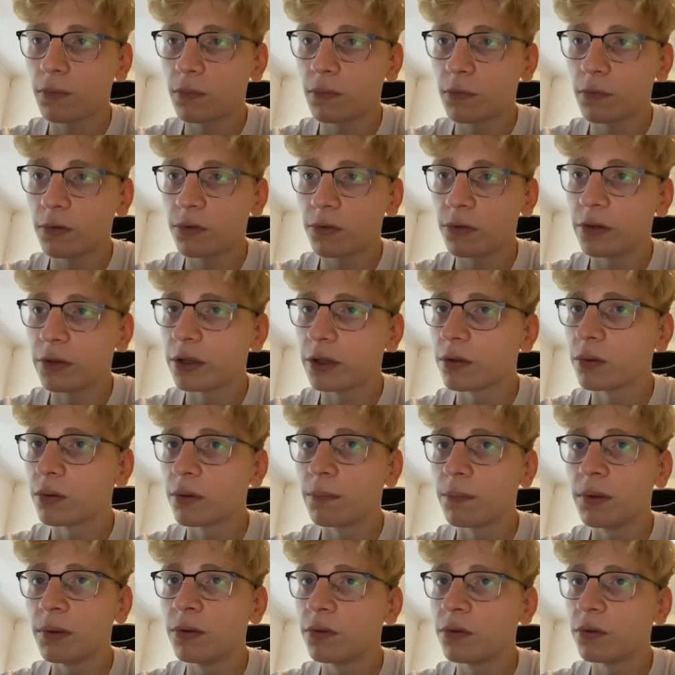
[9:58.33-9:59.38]
stick to the
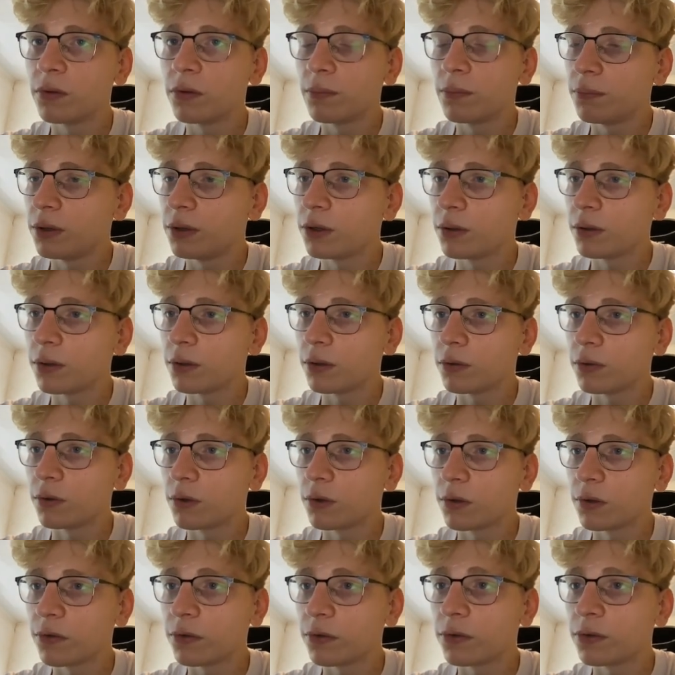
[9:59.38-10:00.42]
business and you're
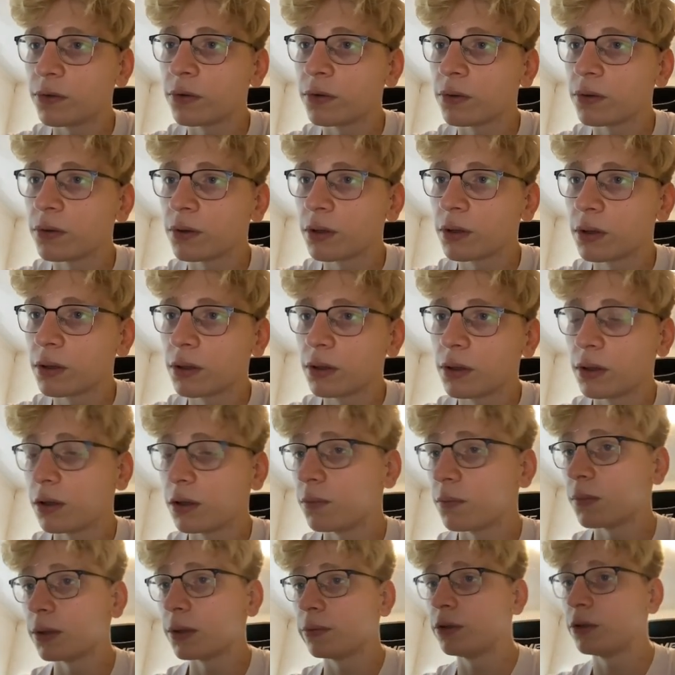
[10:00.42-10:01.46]
consistent, and maybe you